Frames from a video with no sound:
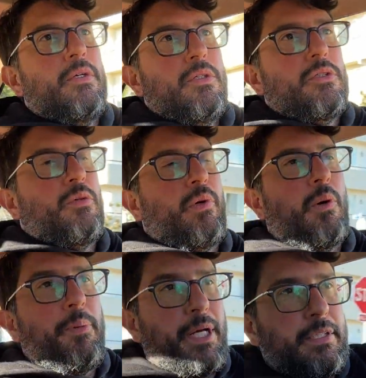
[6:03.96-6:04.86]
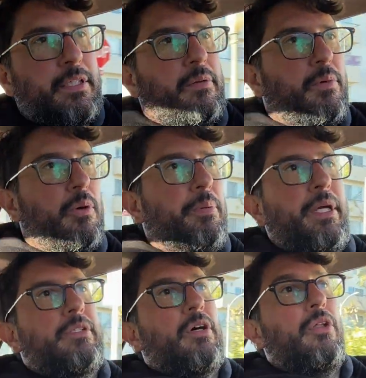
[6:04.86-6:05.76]
So we replaced it. We
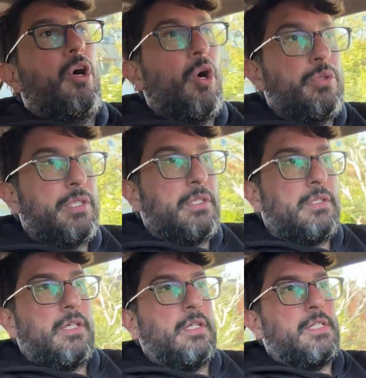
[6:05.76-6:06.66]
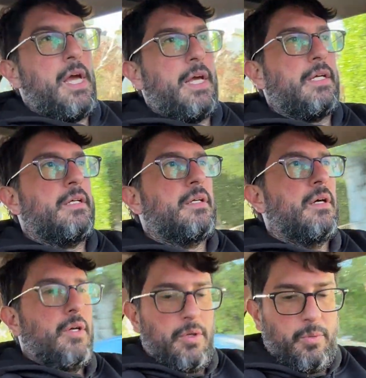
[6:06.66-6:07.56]
replaced all the hoses to the tank
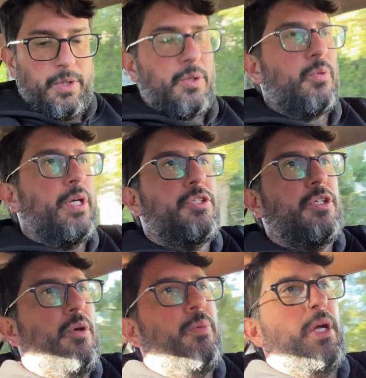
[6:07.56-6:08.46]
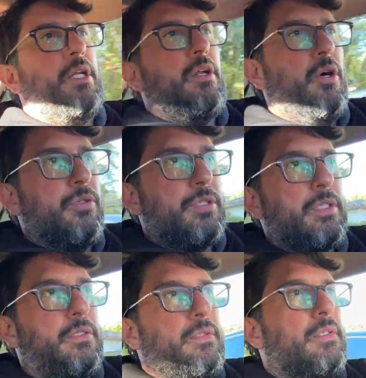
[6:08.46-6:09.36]
with original braided
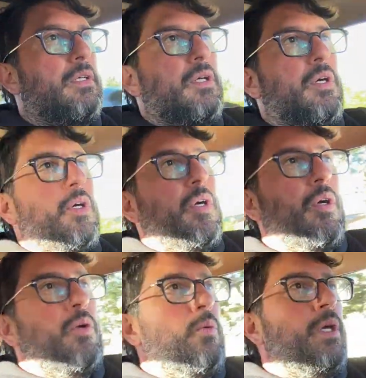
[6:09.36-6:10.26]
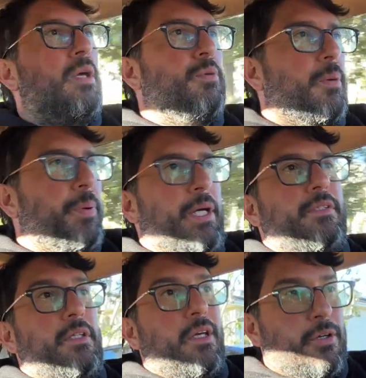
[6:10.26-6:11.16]
hoses. We
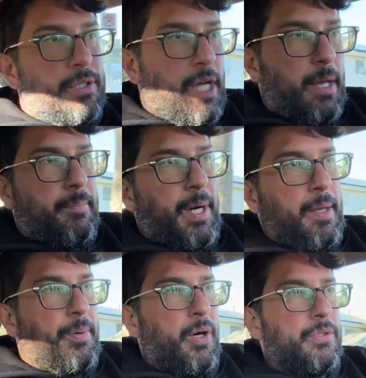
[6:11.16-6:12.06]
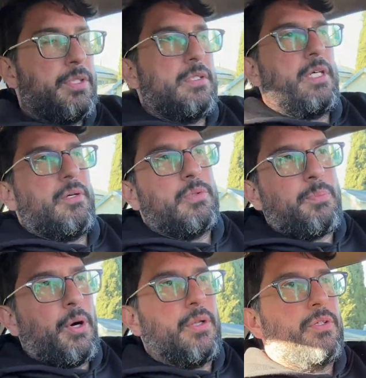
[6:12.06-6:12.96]
replaced the inner tank pipe hoses. That was
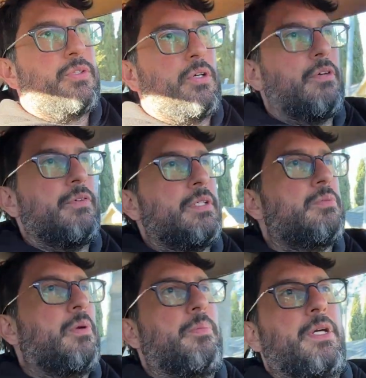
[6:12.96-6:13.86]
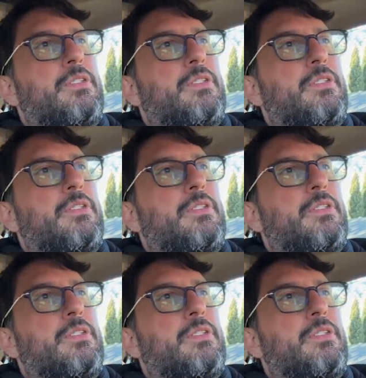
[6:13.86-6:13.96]
part of the service. We replaced